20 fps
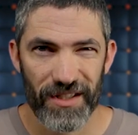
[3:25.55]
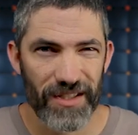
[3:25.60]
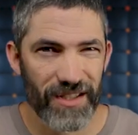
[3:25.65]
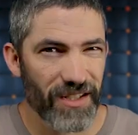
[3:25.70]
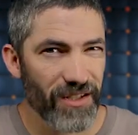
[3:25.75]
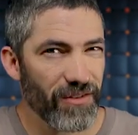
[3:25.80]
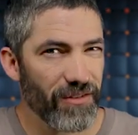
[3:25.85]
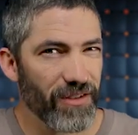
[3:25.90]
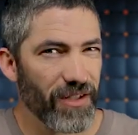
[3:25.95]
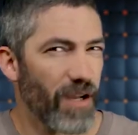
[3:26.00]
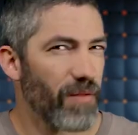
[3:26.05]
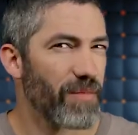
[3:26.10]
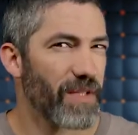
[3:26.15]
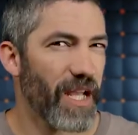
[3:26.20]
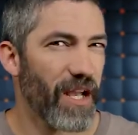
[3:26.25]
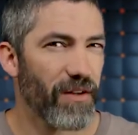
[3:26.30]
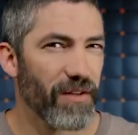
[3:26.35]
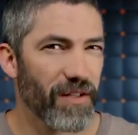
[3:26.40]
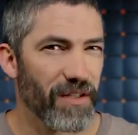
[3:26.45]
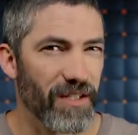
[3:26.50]
still come
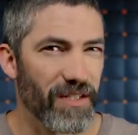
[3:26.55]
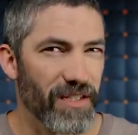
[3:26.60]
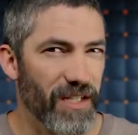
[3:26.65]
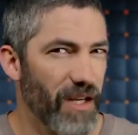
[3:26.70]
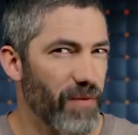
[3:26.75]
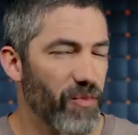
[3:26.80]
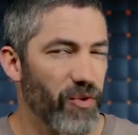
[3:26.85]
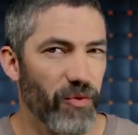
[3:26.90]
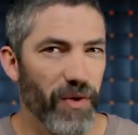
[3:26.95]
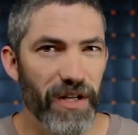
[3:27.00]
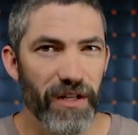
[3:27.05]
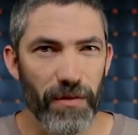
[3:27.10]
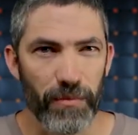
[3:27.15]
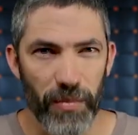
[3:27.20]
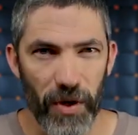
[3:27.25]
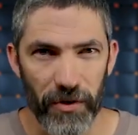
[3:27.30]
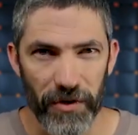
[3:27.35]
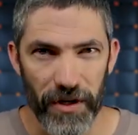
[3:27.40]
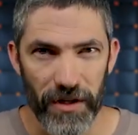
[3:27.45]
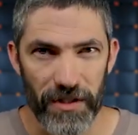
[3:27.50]
down to the same 3
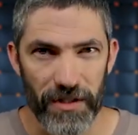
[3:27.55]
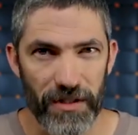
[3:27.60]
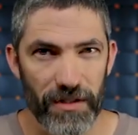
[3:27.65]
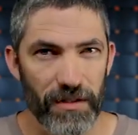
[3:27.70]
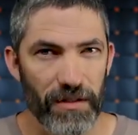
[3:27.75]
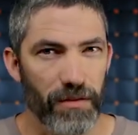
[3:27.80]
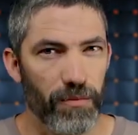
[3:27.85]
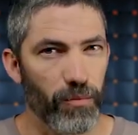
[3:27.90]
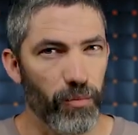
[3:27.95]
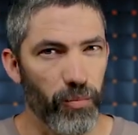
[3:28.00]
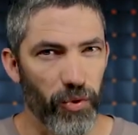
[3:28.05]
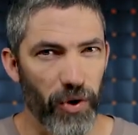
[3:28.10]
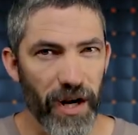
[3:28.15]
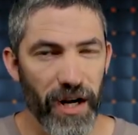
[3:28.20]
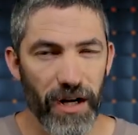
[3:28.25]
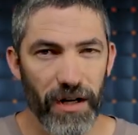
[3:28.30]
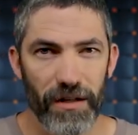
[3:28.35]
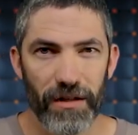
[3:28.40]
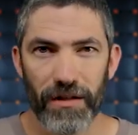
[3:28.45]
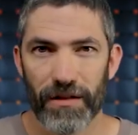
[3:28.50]
components:
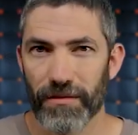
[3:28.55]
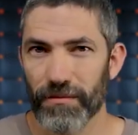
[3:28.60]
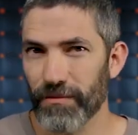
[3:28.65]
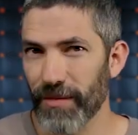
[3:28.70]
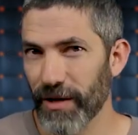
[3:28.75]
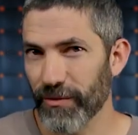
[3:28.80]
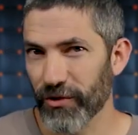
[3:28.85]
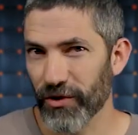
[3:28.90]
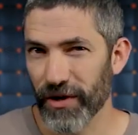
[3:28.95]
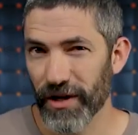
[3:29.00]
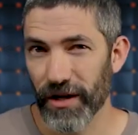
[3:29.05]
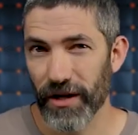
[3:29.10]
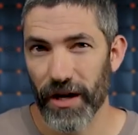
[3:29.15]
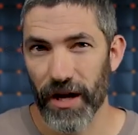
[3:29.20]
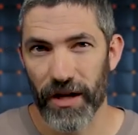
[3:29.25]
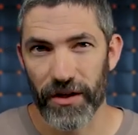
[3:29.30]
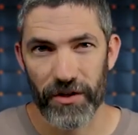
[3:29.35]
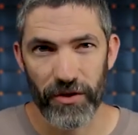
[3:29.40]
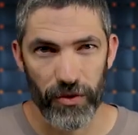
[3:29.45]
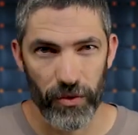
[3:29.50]
brain, memory,
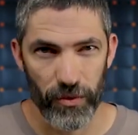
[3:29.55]
and